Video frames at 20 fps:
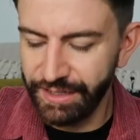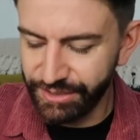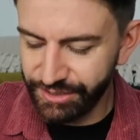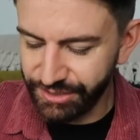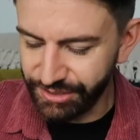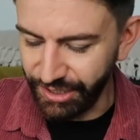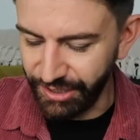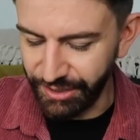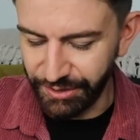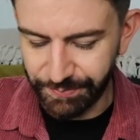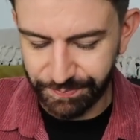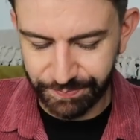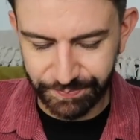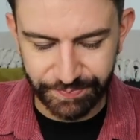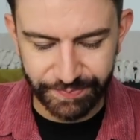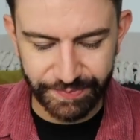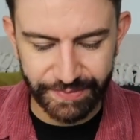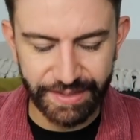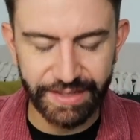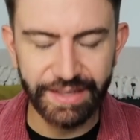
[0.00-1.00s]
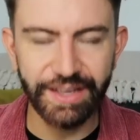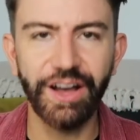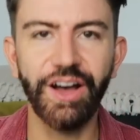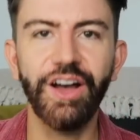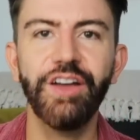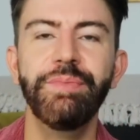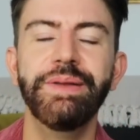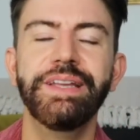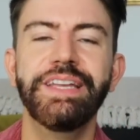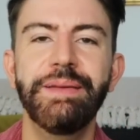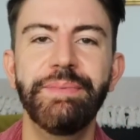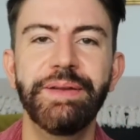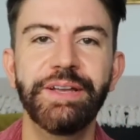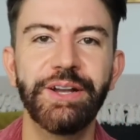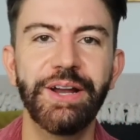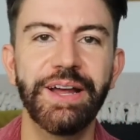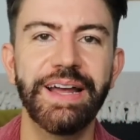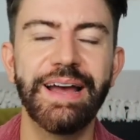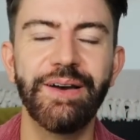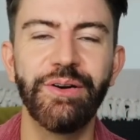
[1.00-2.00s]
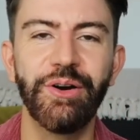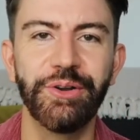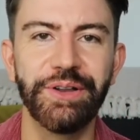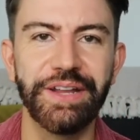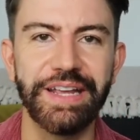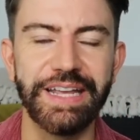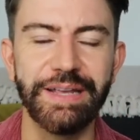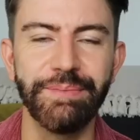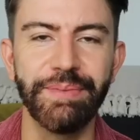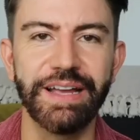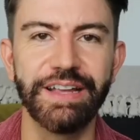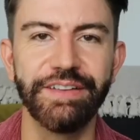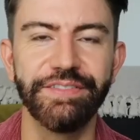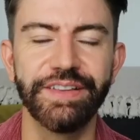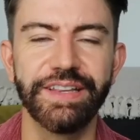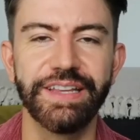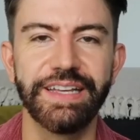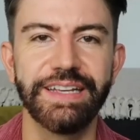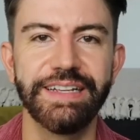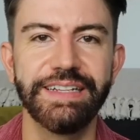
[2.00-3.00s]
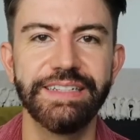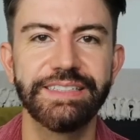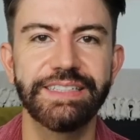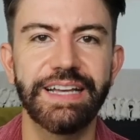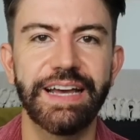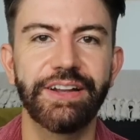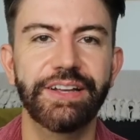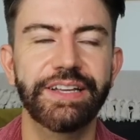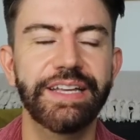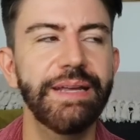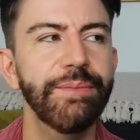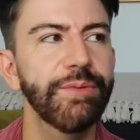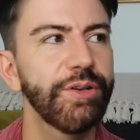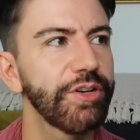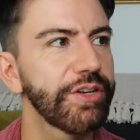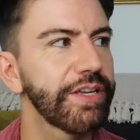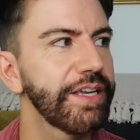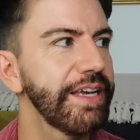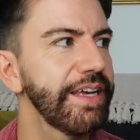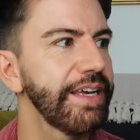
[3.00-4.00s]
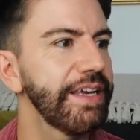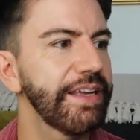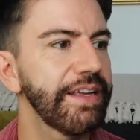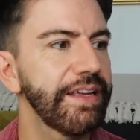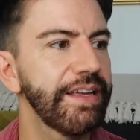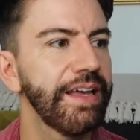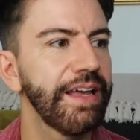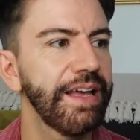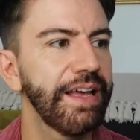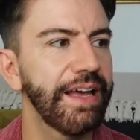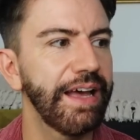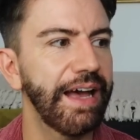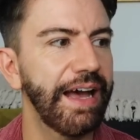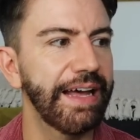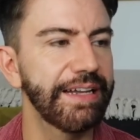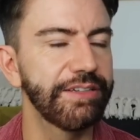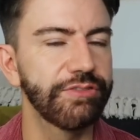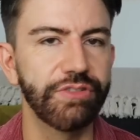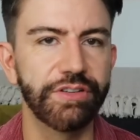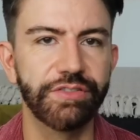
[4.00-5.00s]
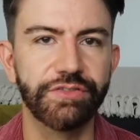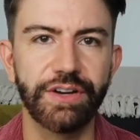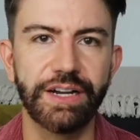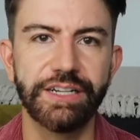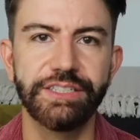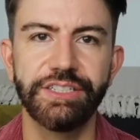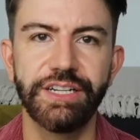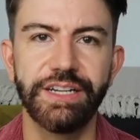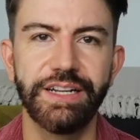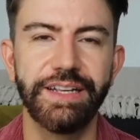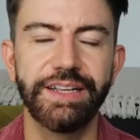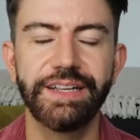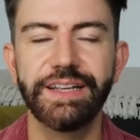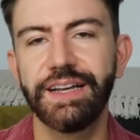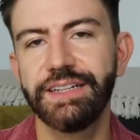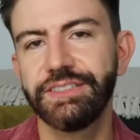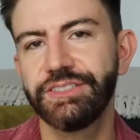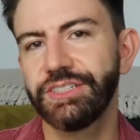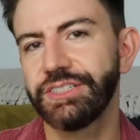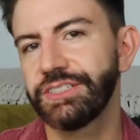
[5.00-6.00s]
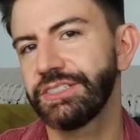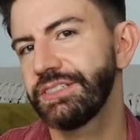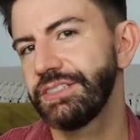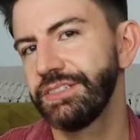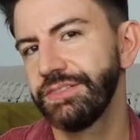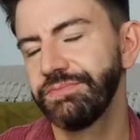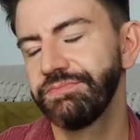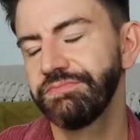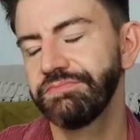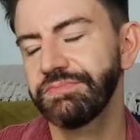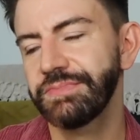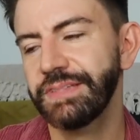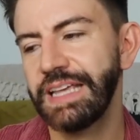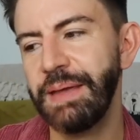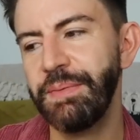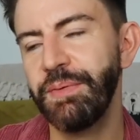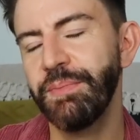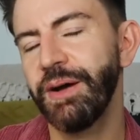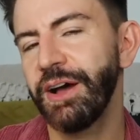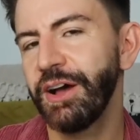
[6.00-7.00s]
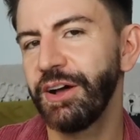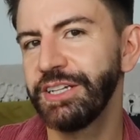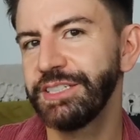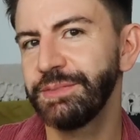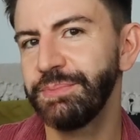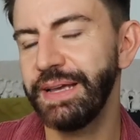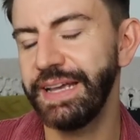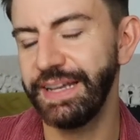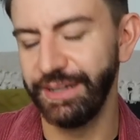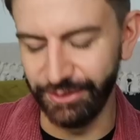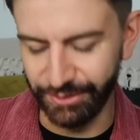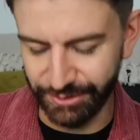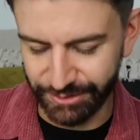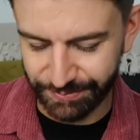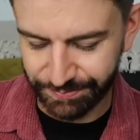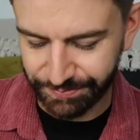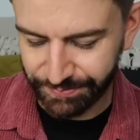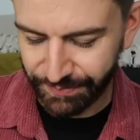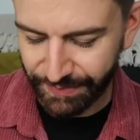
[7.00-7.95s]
So I've been keeping an eye out on eBay for these, and I keep looking and refreshing and just keeping my eyes peeled.